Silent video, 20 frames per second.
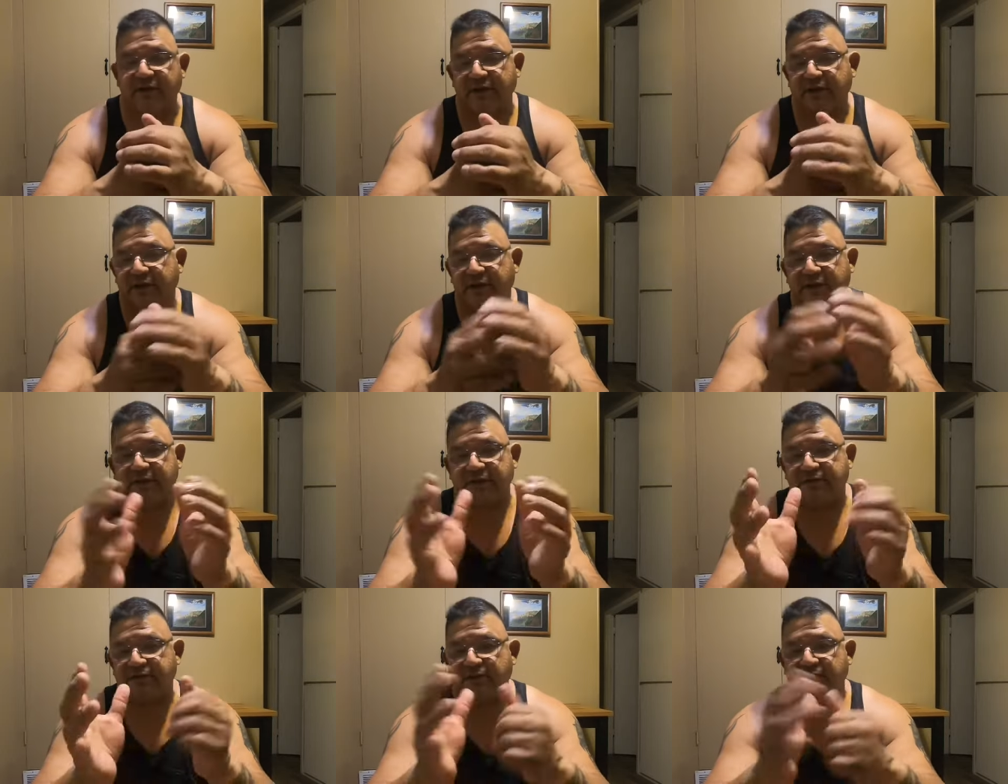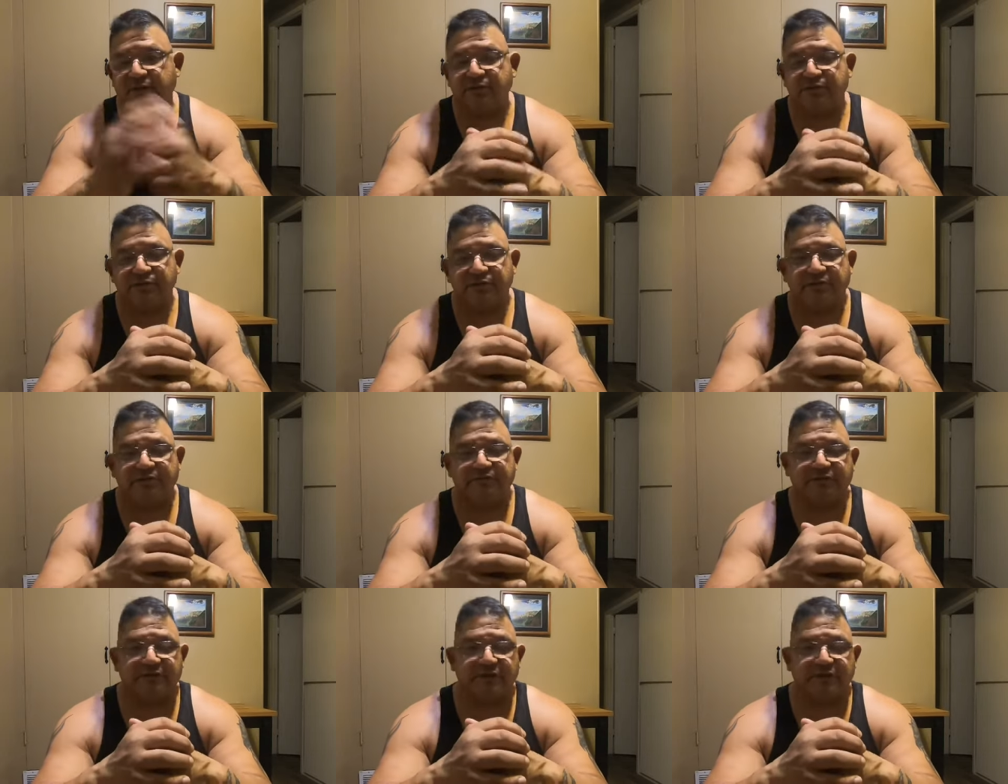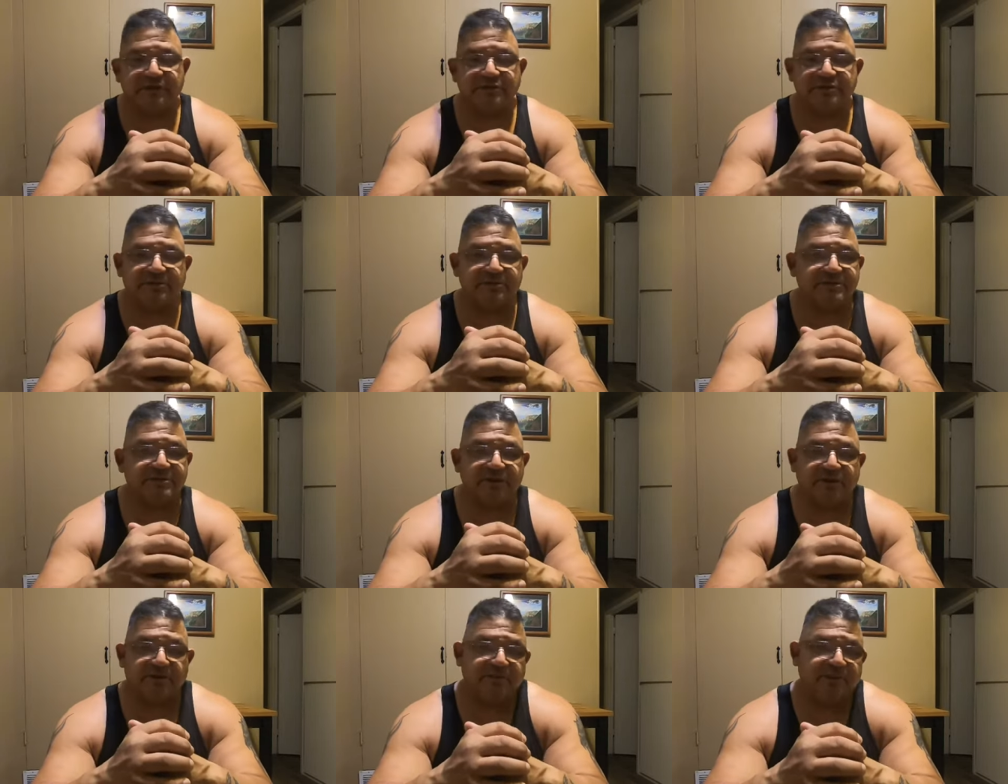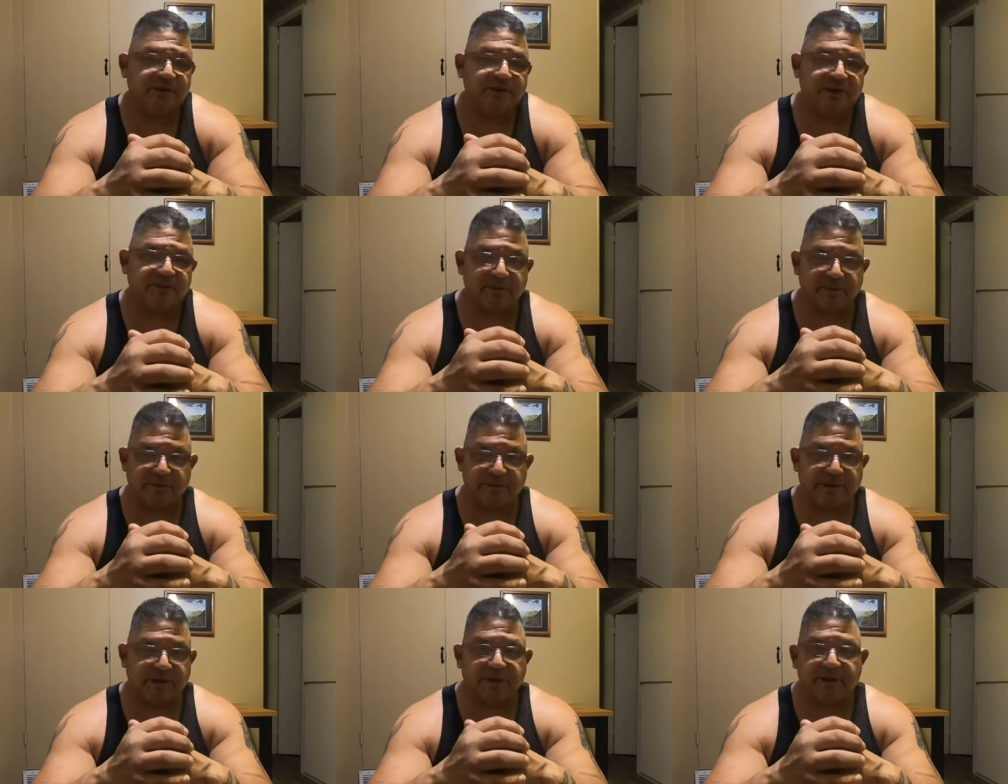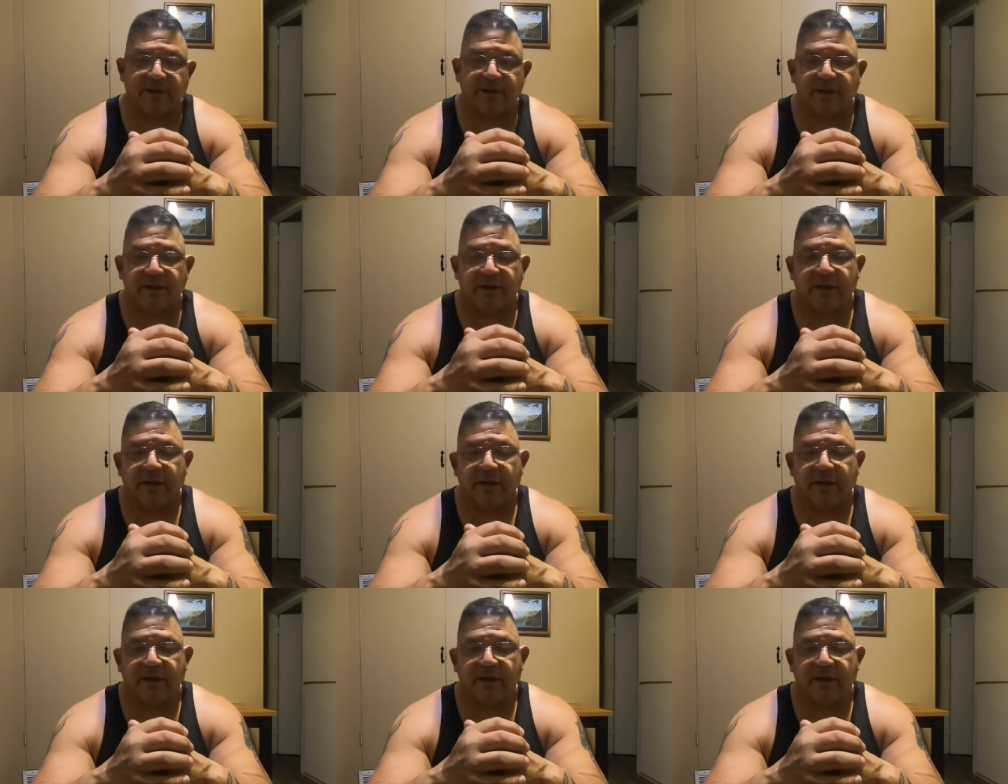and so they'll do different things. And he's going to be a gimmick player.